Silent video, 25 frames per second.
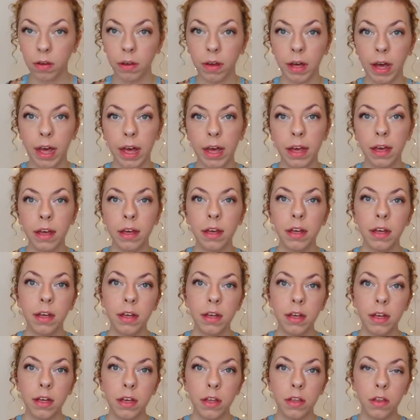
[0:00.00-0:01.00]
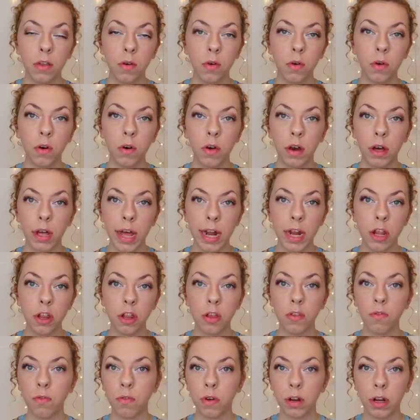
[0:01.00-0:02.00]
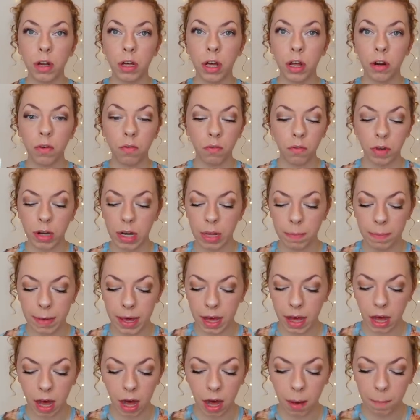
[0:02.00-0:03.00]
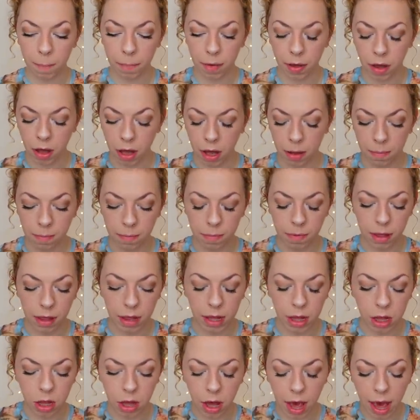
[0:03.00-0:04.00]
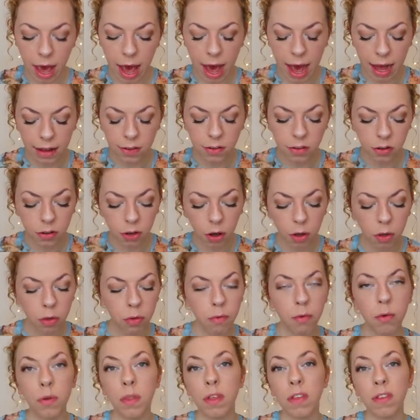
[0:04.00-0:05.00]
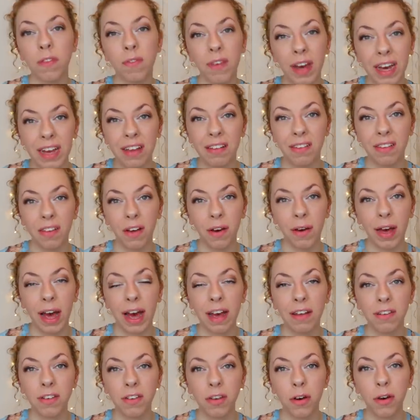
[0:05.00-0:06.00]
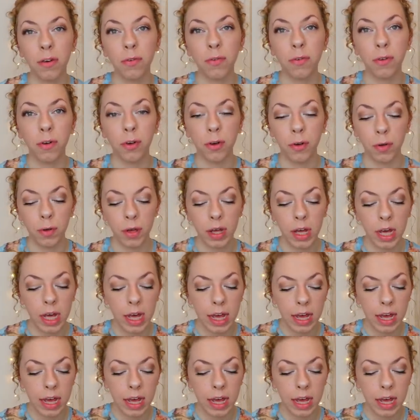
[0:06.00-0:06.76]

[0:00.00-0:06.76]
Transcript: okay? Your energy is really going to really pick up. Um, it, it has to go through this phase though. It has to go through.